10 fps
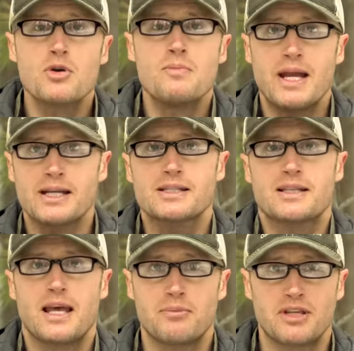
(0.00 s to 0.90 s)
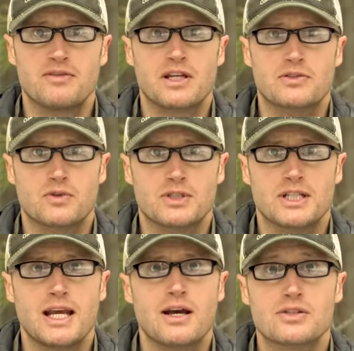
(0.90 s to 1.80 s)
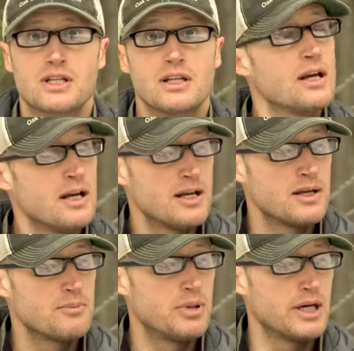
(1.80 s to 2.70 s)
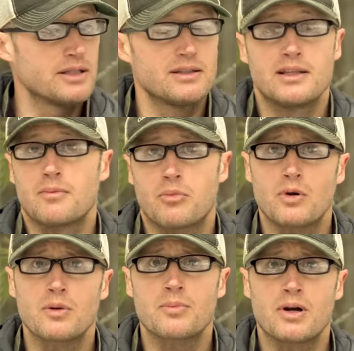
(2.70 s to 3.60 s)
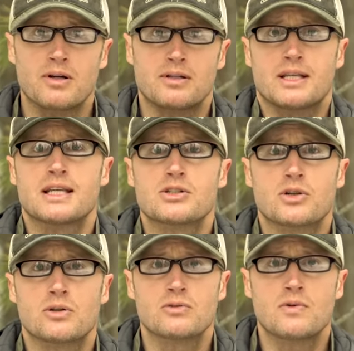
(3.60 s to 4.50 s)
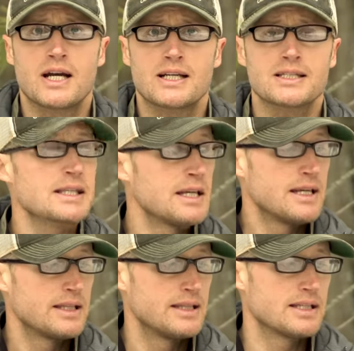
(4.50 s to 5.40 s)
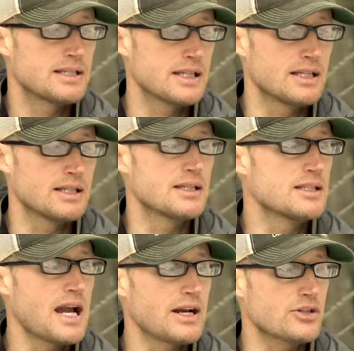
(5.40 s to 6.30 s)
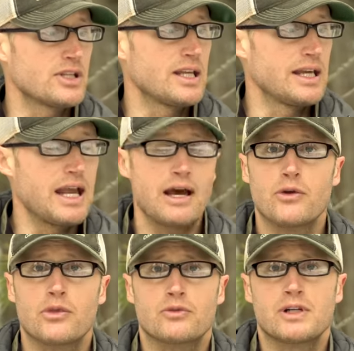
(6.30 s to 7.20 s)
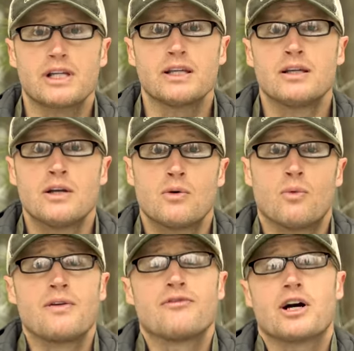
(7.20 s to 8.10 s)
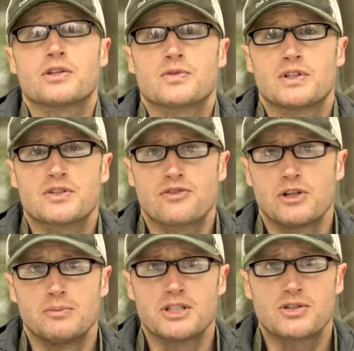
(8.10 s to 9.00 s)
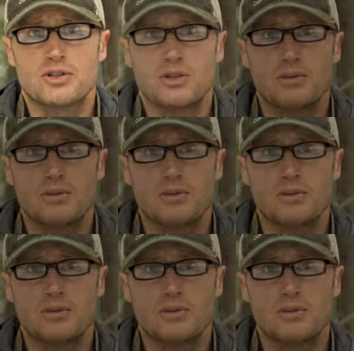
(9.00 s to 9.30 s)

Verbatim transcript: who makes that PVS-14 housing. But the important part, internal wise, this is actually a L3 white phosphorus filmless